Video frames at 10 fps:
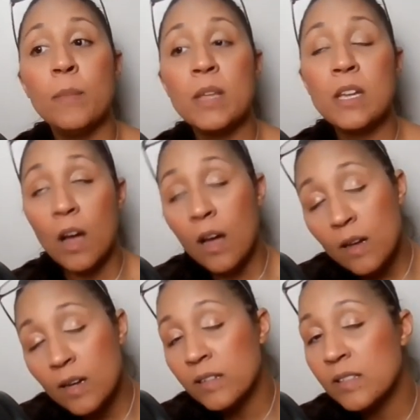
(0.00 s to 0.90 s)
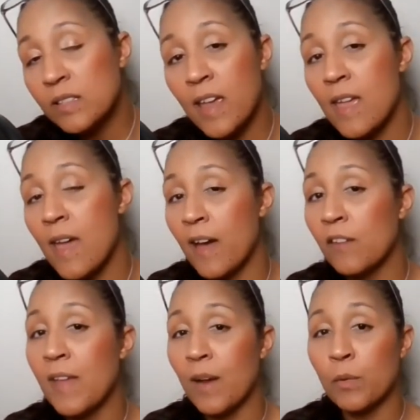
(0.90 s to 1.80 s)
because they
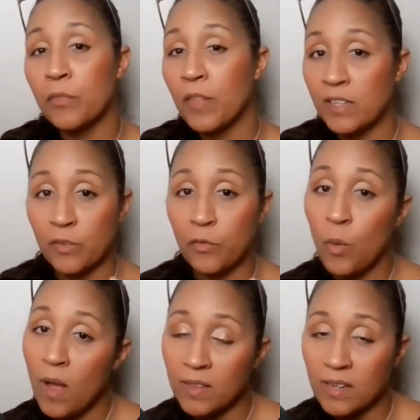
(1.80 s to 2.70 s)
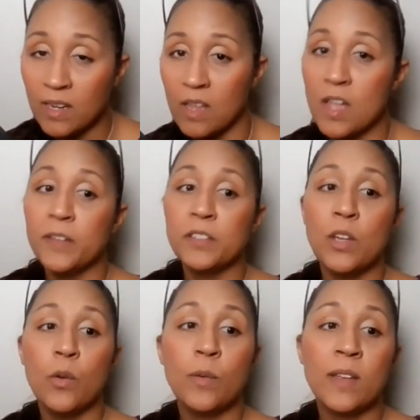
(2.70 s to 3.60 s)
have that reflective quality.
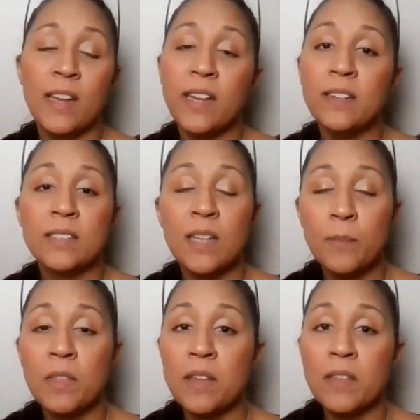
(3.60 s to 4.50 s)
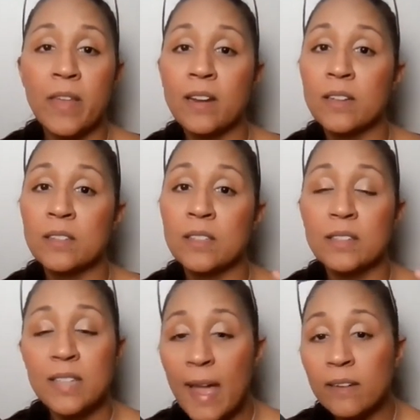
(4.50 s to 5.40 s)
So getting something that is
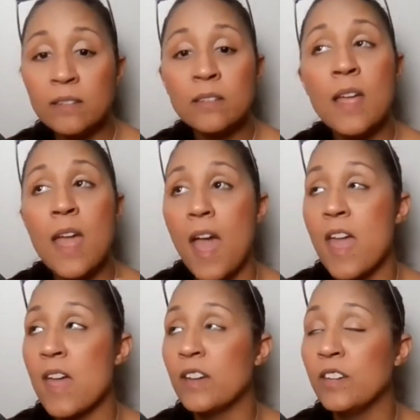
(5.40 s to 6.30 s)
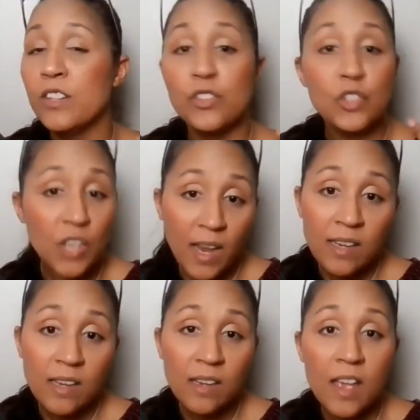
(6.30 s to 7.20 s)
satin and
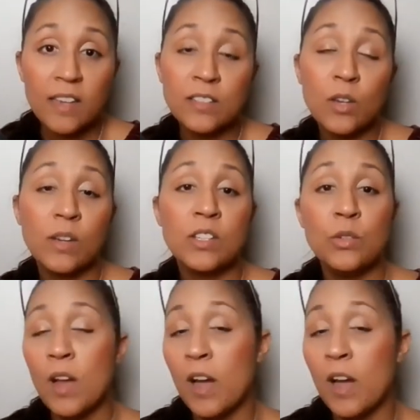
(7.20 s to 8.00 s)
shiny is going to